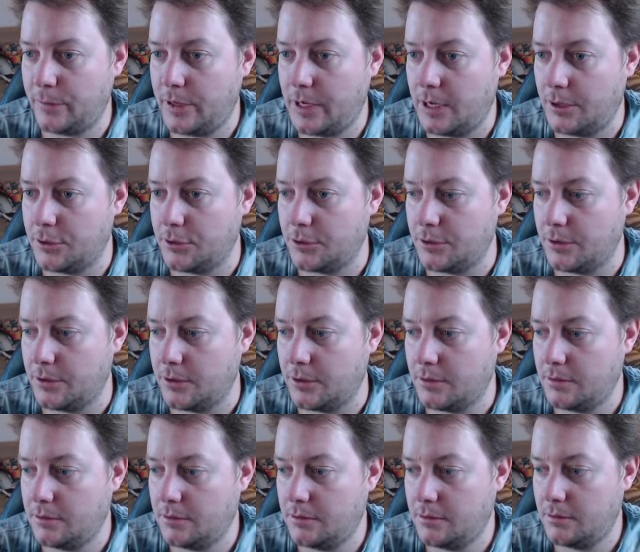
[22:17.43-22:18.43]

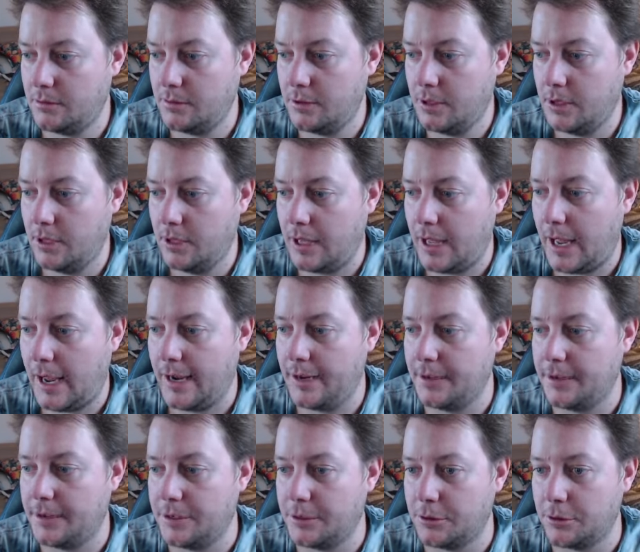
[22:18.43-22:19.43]

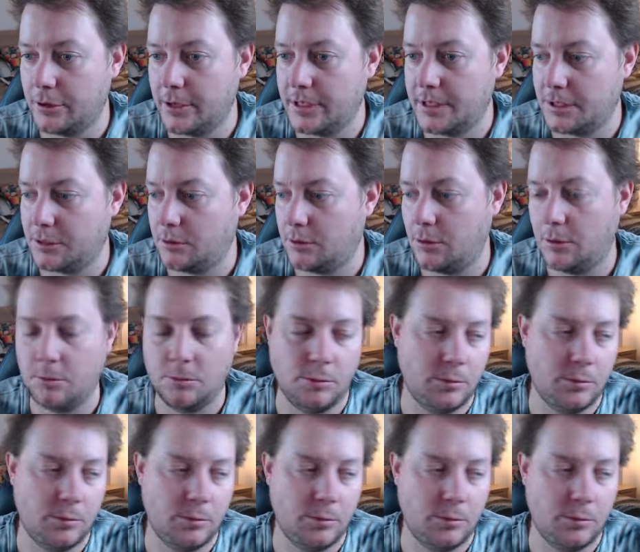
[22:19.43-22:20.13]
180 degrees across,